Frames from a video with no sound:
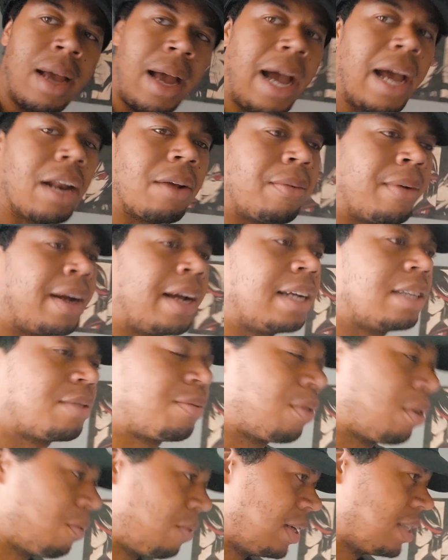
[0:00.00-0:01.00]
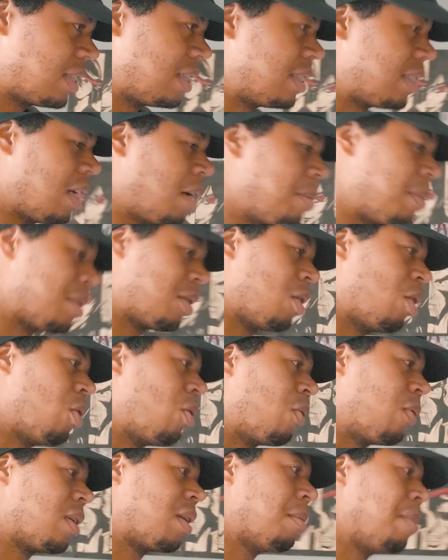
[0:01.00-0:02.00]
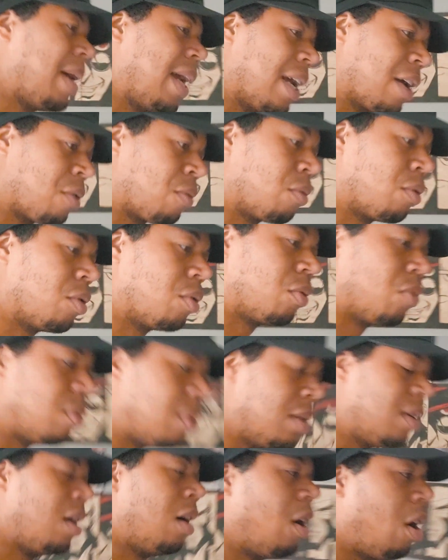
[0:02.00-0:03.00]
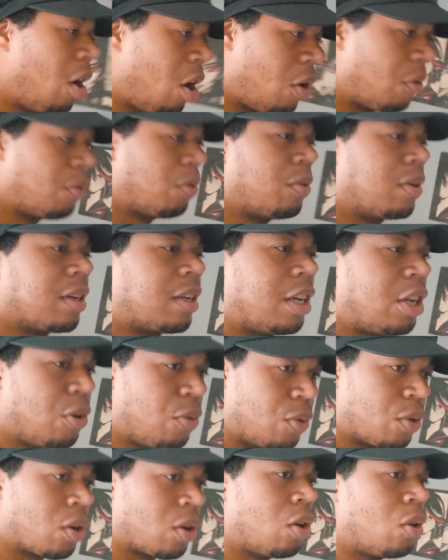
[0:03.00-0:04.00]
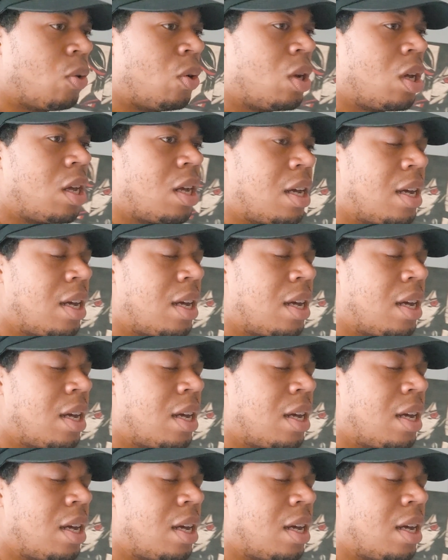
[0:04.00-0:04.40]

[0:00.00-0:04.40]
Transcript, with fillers: Anyways, for the rest of this episode with the main crew, Maru and Kiriko,